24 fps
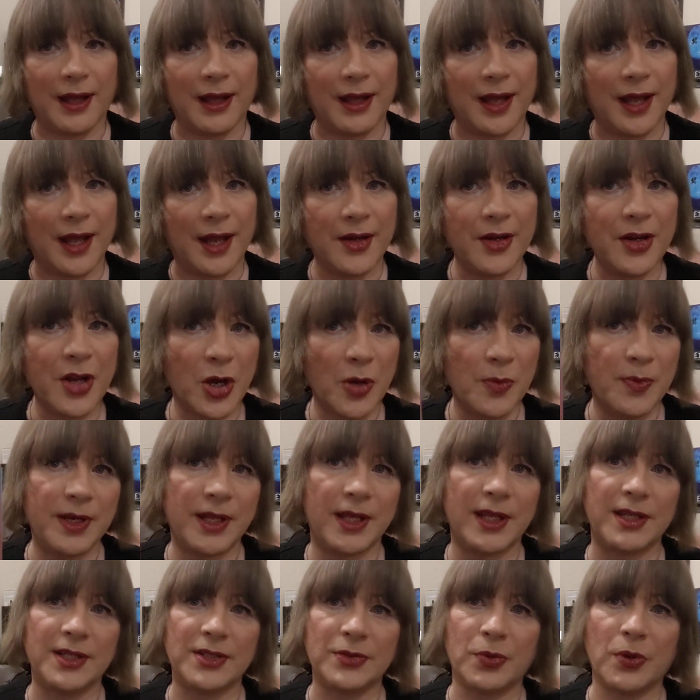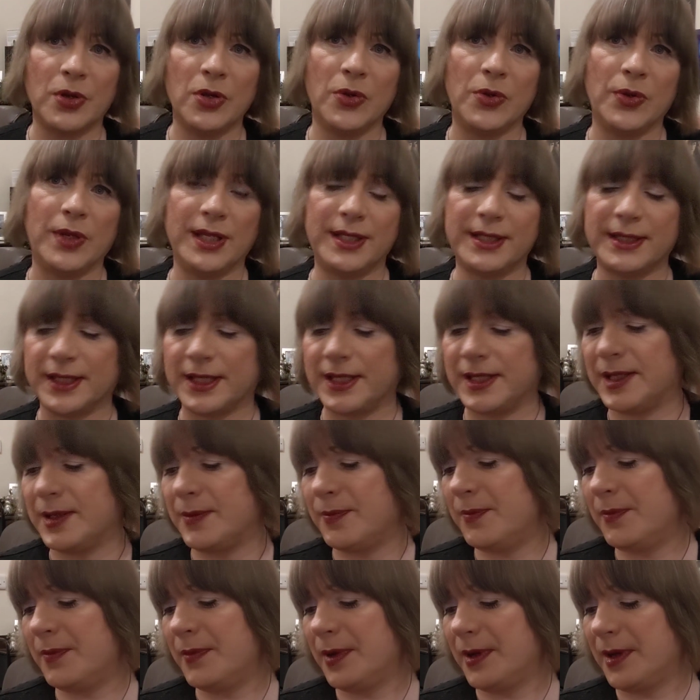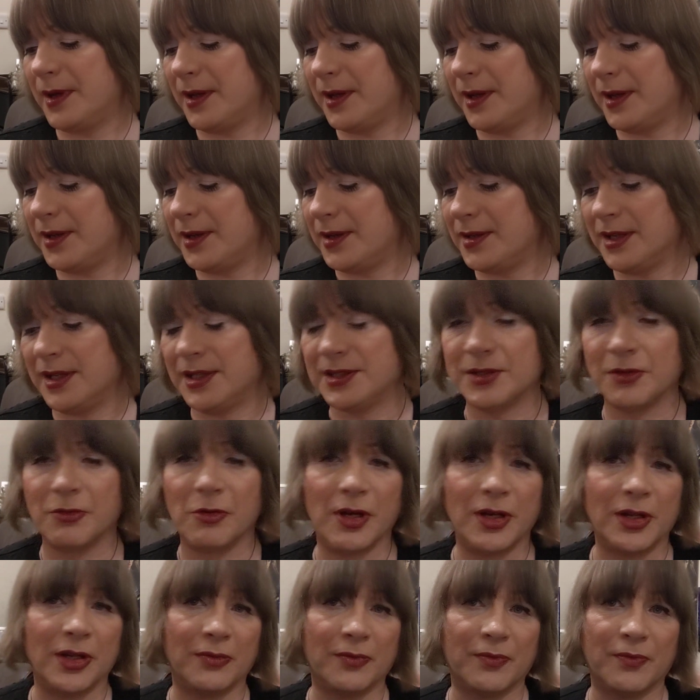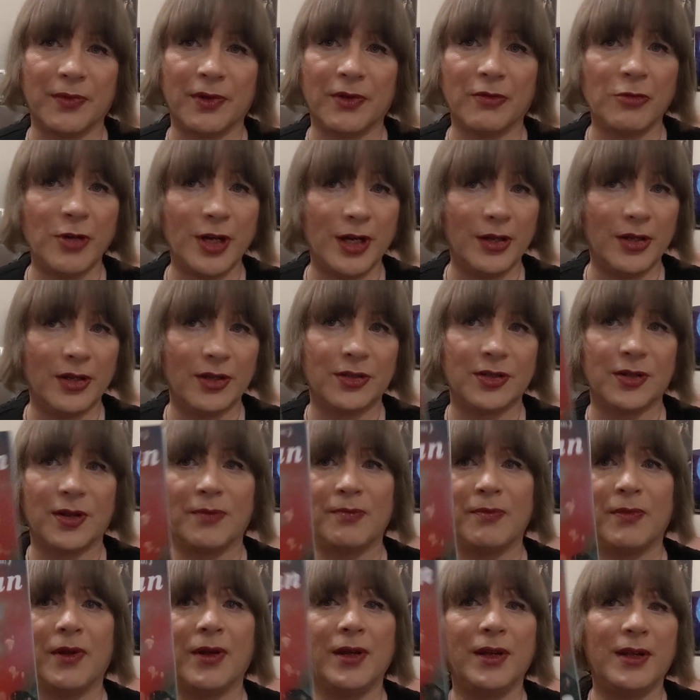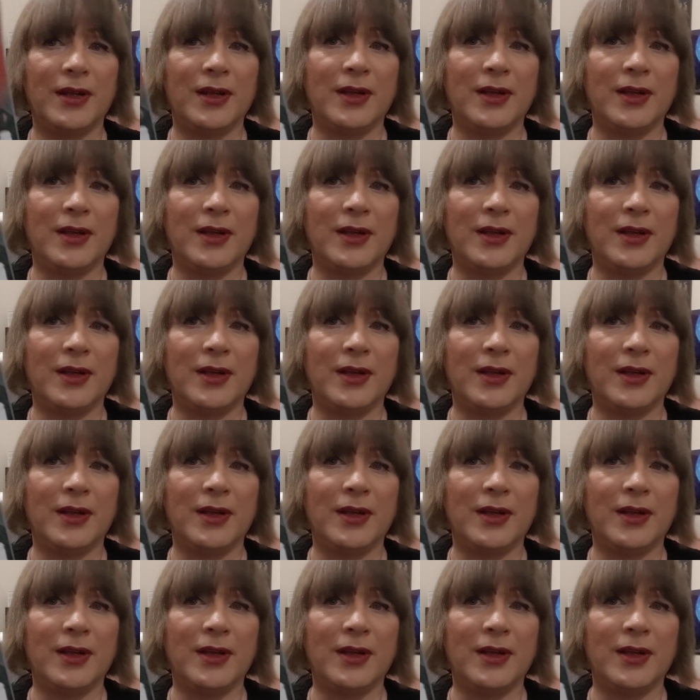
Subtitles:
and nobody is who they seem, and it's a really good